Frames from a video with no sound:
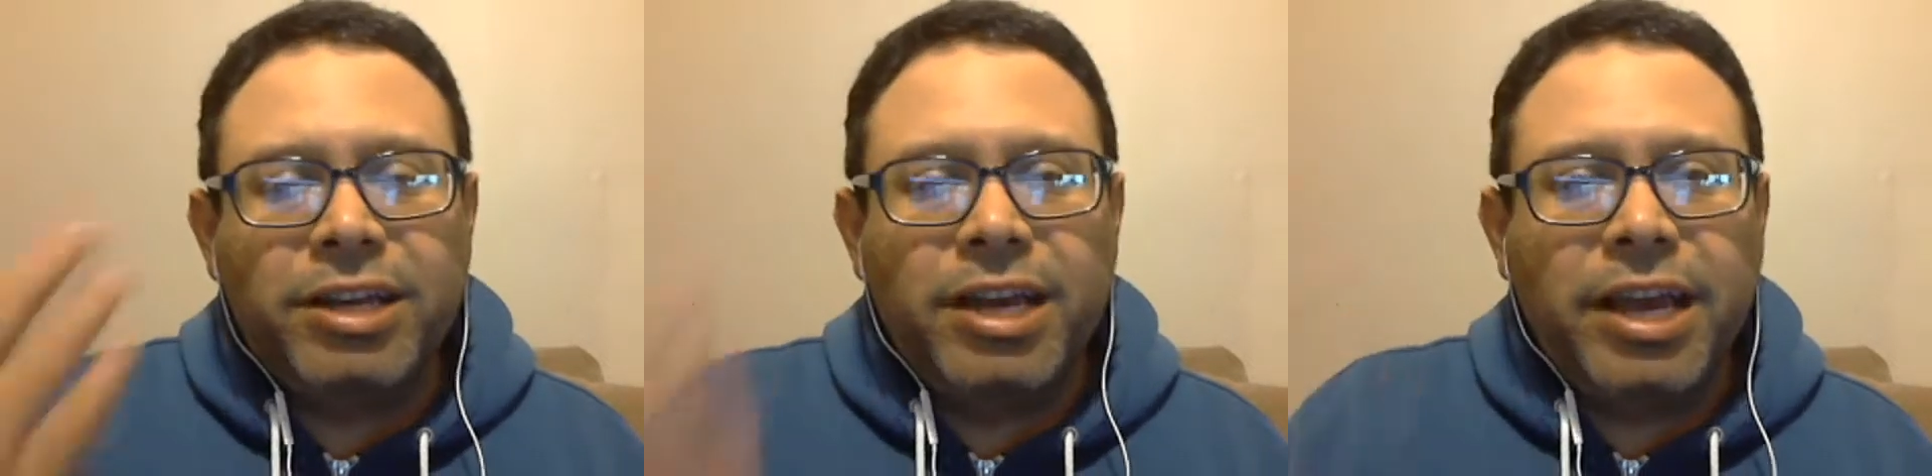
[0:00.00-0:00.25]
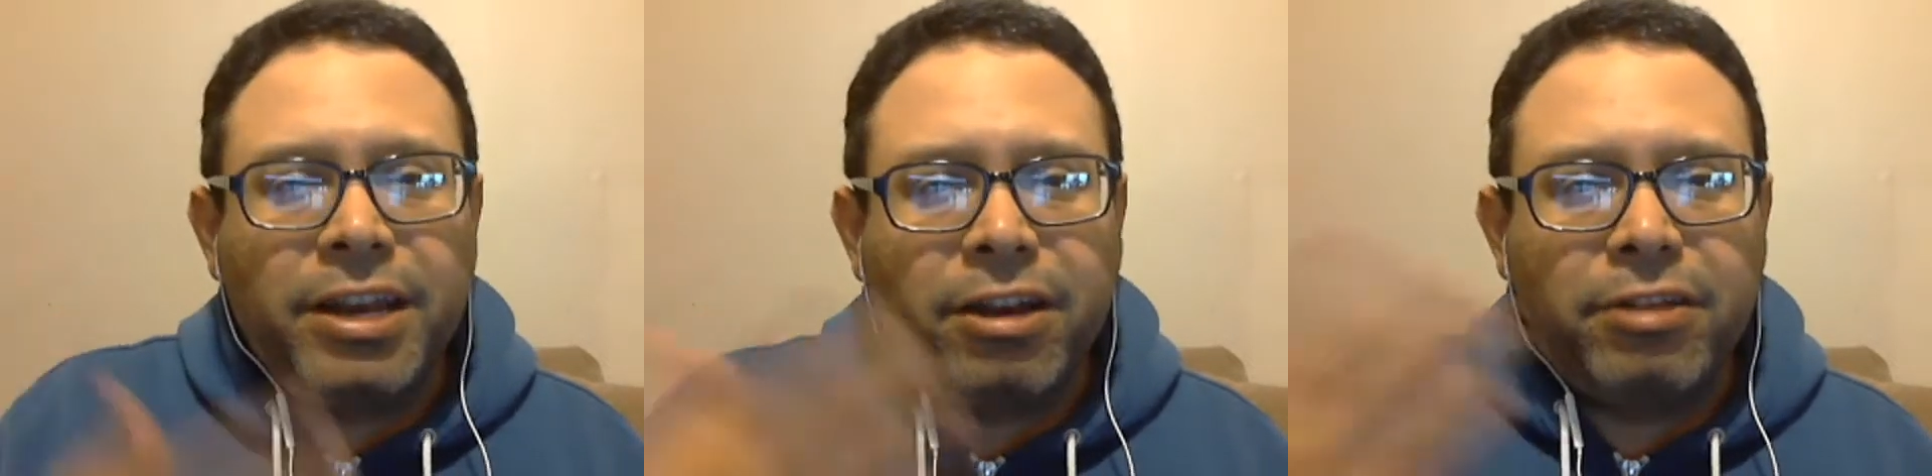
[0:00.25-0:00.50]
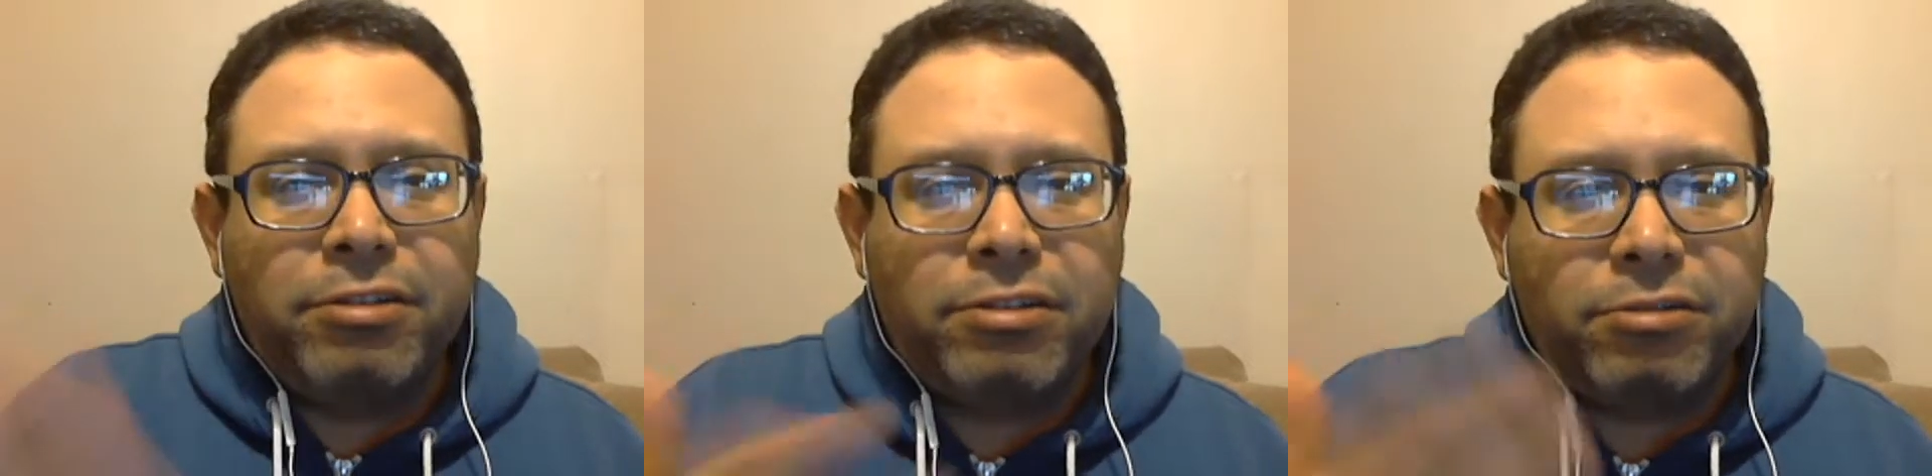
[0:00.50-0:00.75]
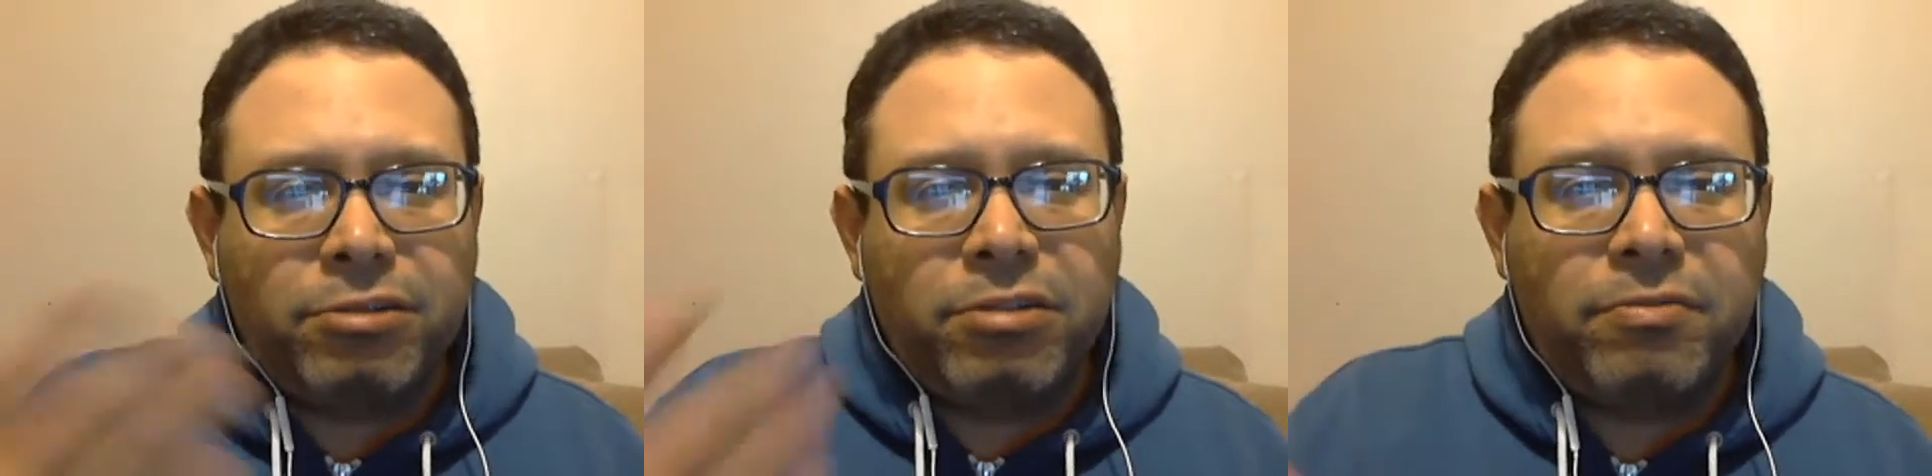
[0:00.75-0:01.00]
and other
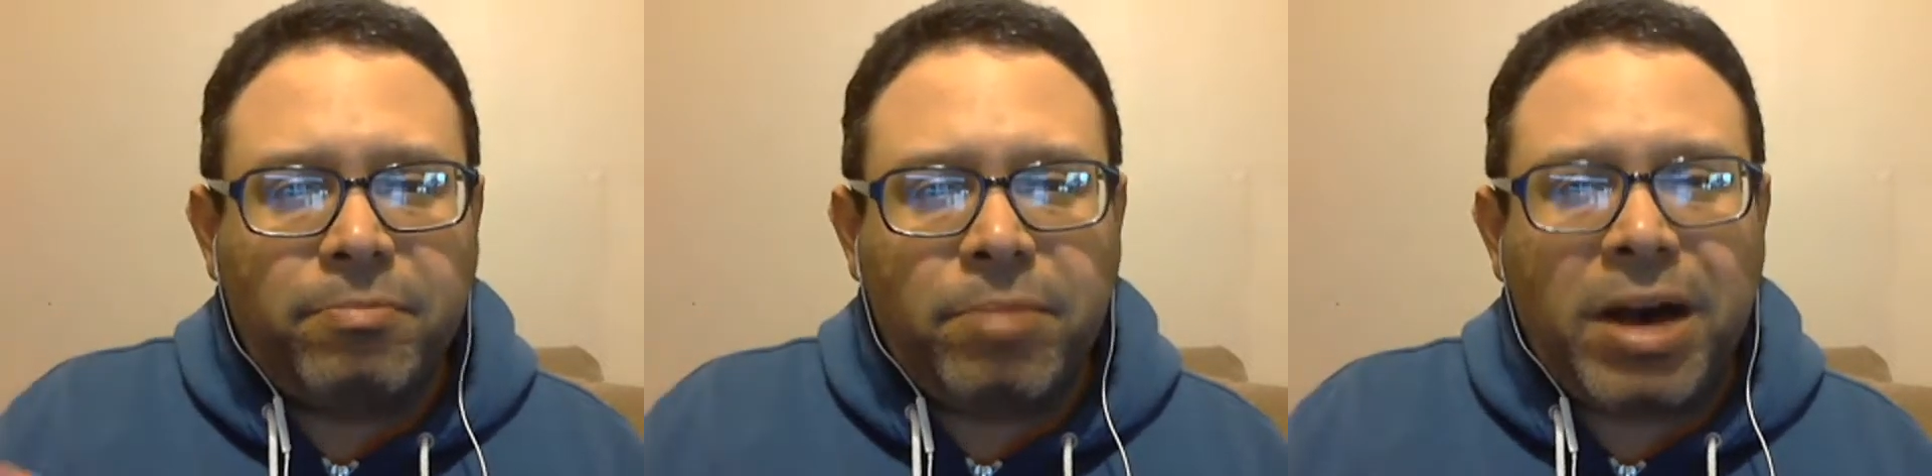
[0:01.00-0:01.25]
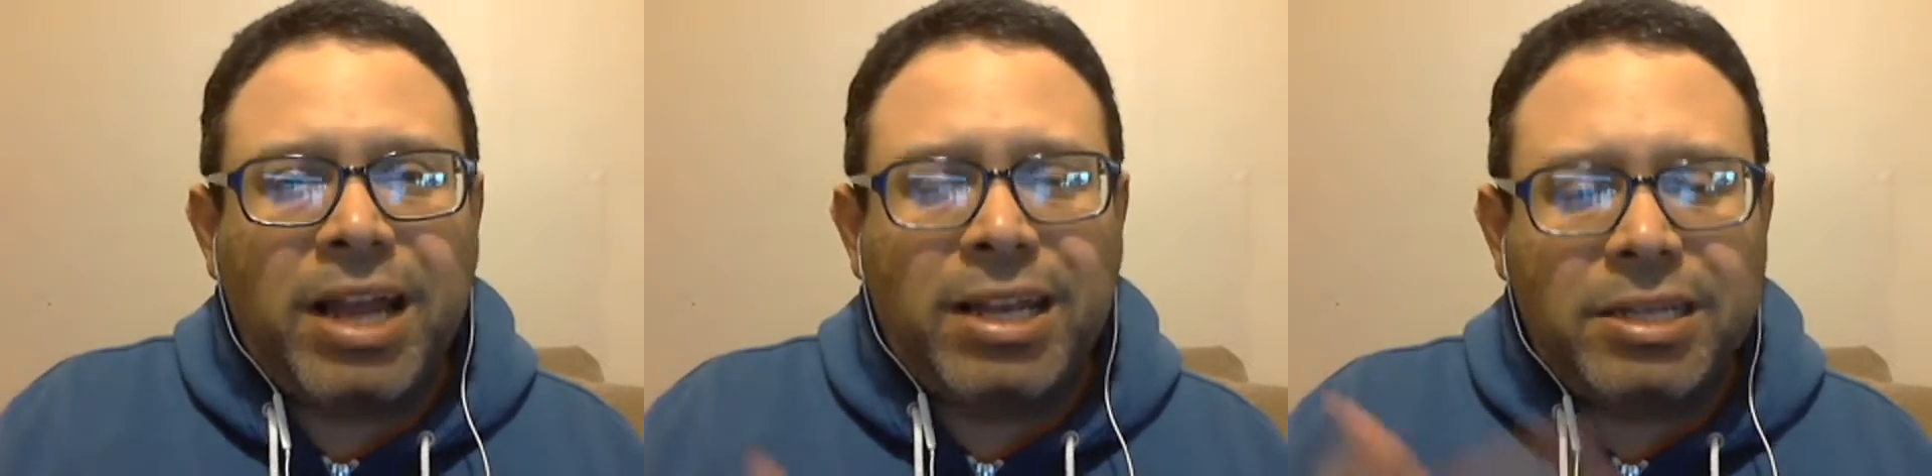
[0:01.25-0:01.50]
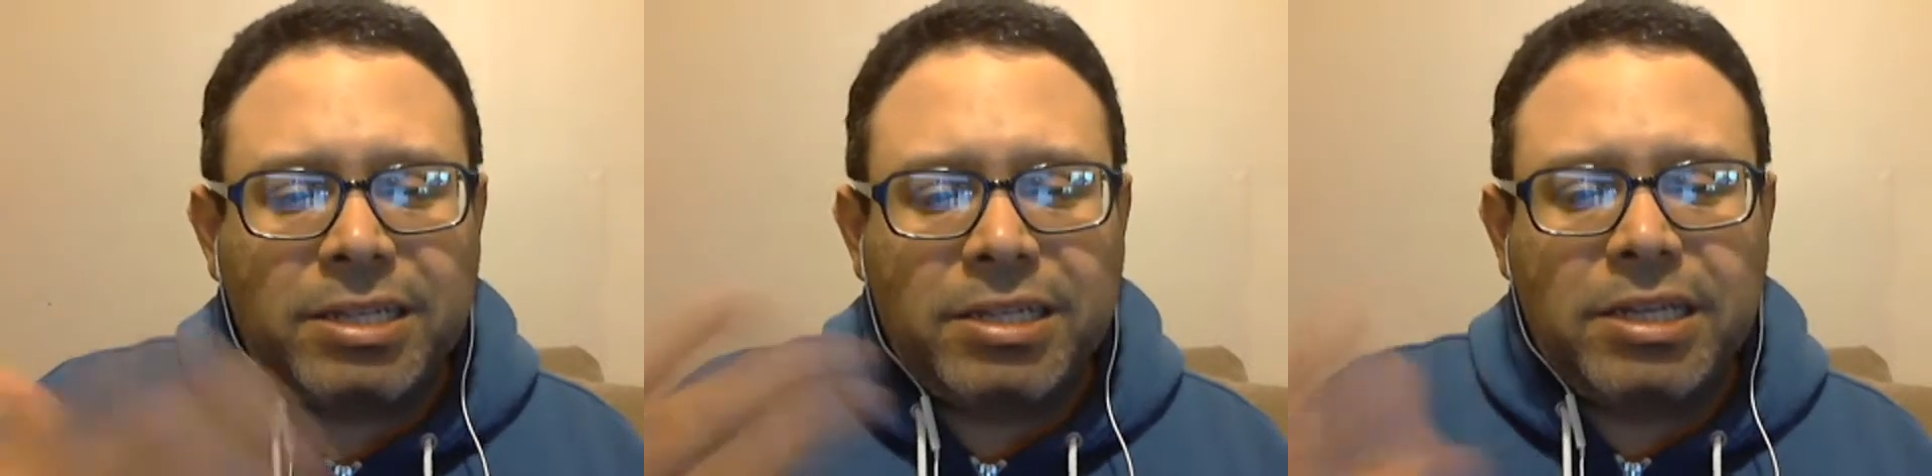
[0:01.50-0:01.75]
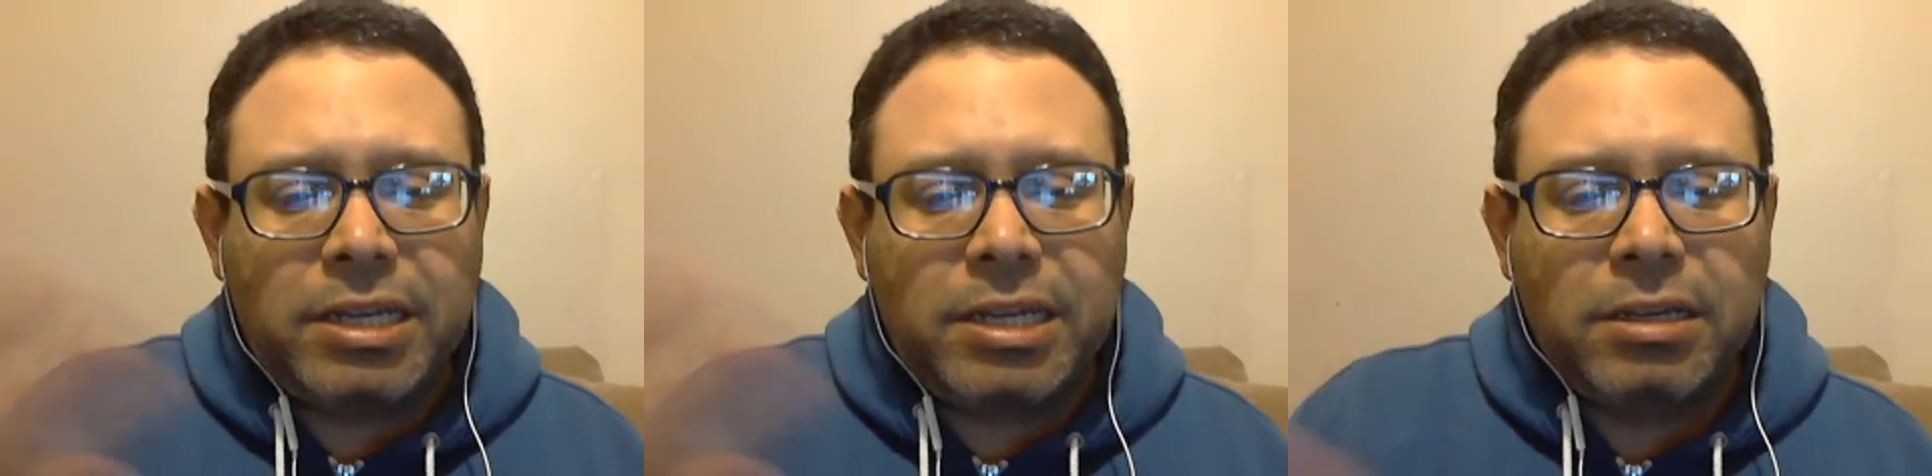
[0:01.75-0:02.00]
sort of
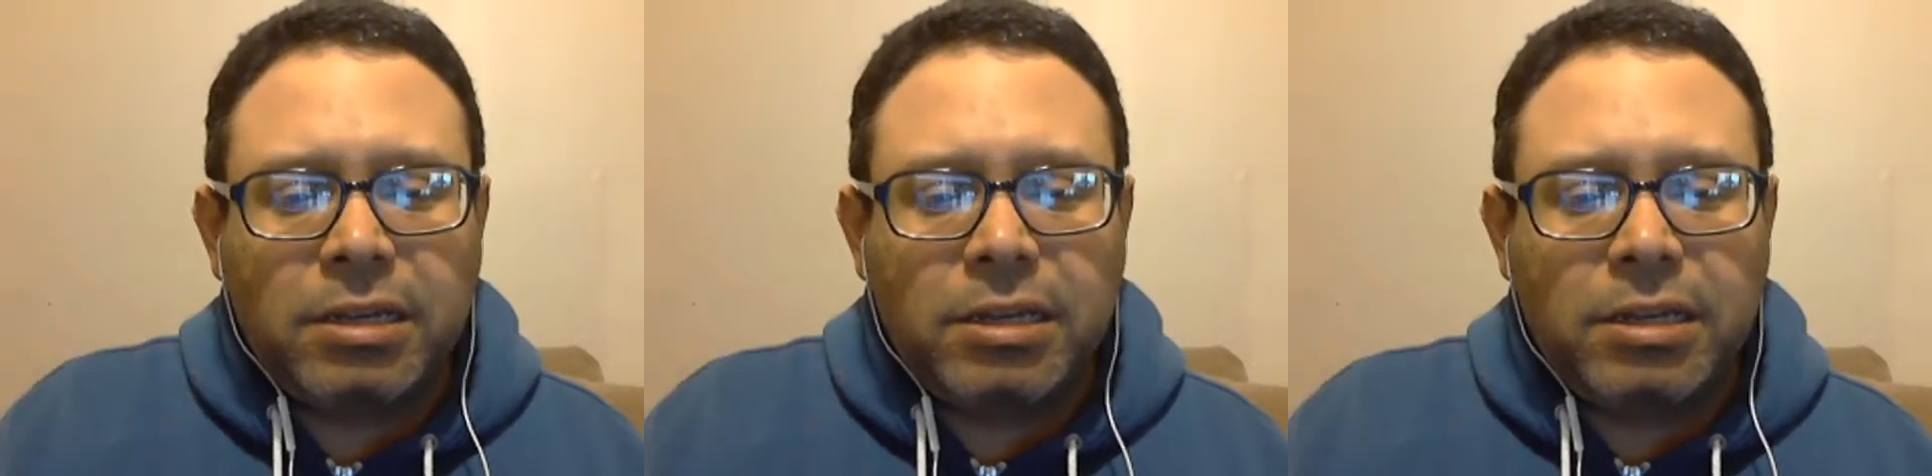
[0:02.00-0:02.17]
policy